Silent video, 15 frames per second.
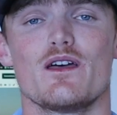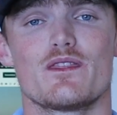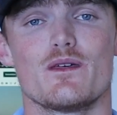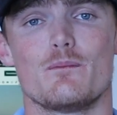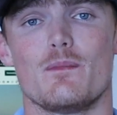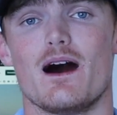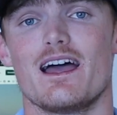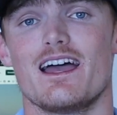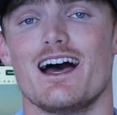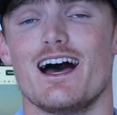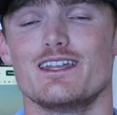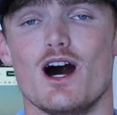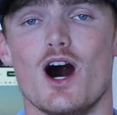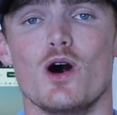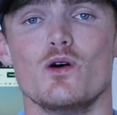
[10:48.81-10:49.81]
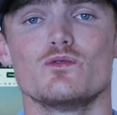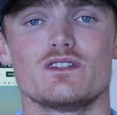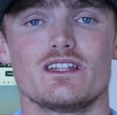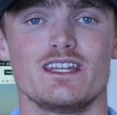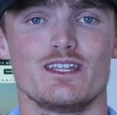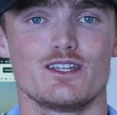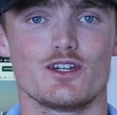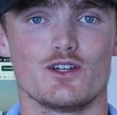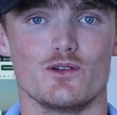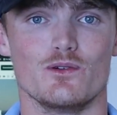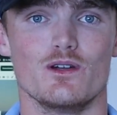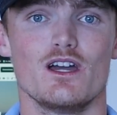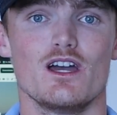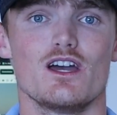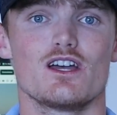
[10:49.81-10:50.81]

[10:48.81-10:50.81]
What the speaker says: the buyer, and only you.